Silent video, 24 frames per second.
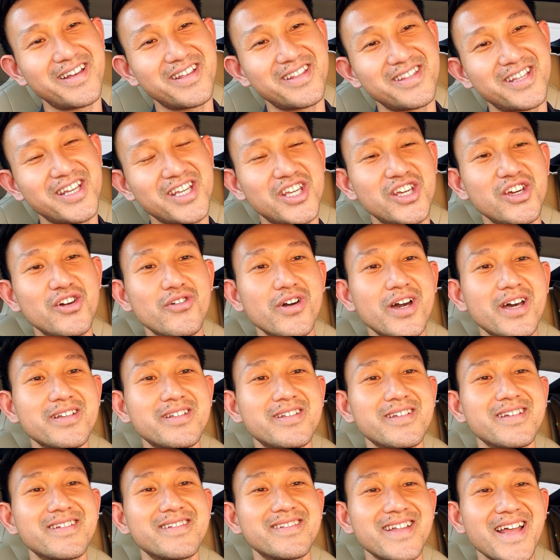The
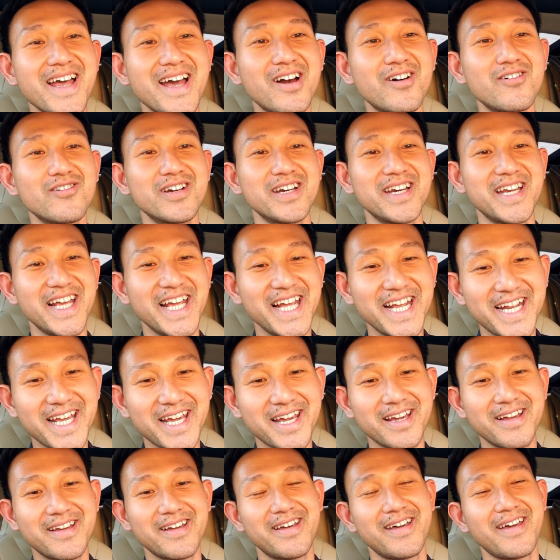U.S. is now
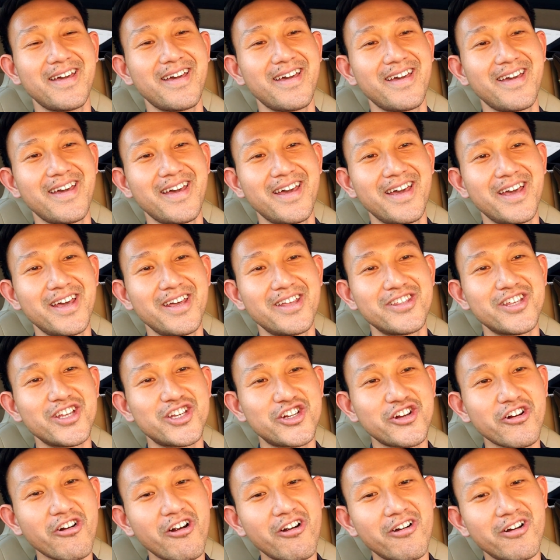leading the
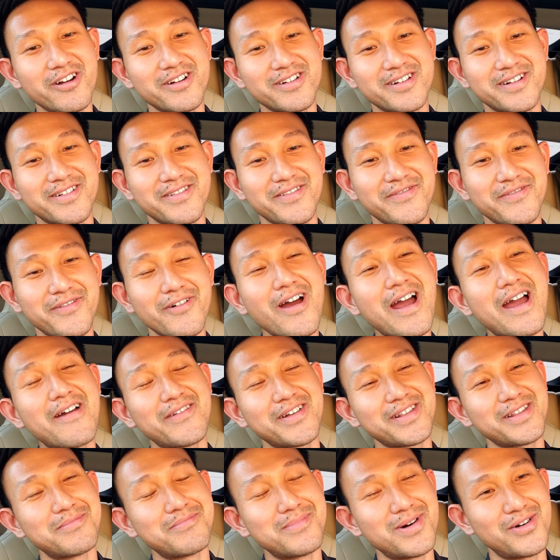charge for
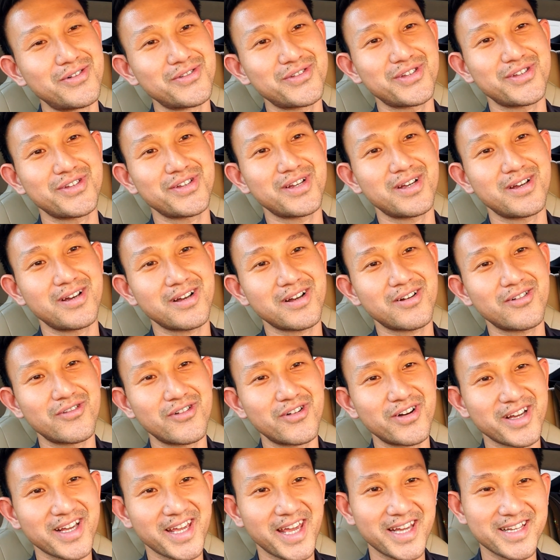having the most
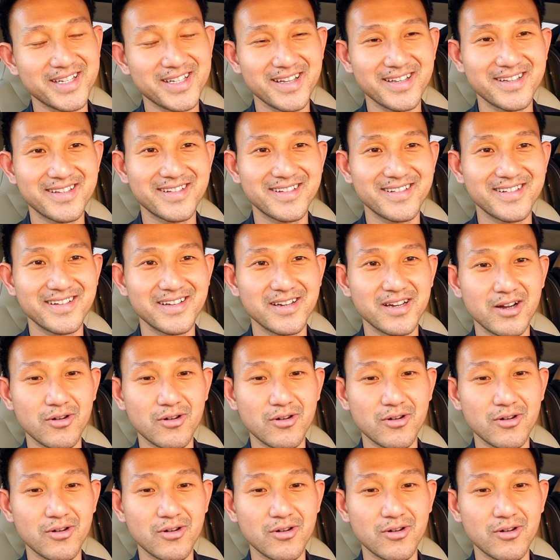corona cases.